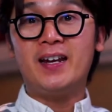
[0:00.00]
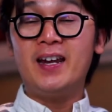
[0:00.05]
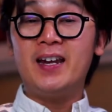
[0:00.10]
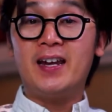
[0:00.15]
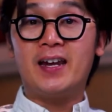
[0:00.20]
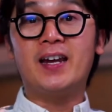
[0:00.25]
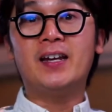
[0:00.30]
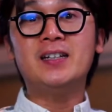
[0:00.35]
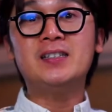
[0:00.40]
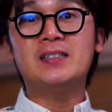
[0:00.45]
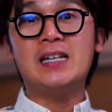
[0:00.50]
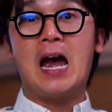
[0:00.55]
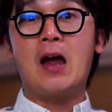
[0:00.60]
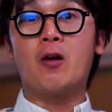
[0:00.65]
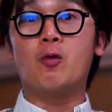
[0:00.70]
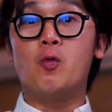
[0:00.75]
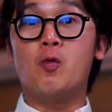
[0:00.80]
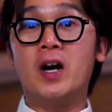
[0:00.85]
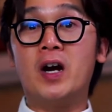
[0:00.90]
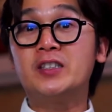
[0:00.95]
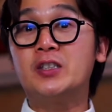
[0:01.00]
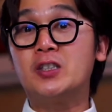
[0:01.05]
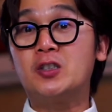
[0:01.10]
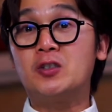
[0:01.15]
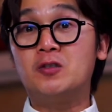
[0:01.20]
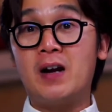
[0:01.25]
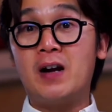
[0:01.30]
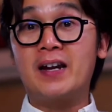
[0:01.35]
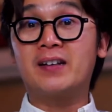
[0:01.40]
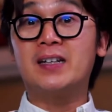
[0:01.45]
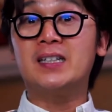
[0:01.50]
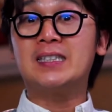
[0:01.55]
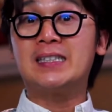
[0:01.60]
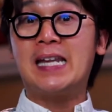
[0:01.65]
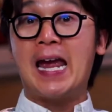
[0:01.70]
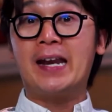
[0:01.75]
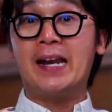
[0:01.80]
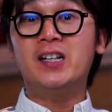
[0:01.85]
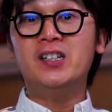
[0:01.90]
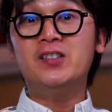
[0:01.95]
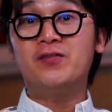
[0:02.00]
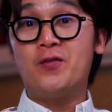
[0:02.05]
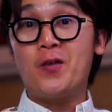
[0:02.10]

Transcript: is I want you to write the standard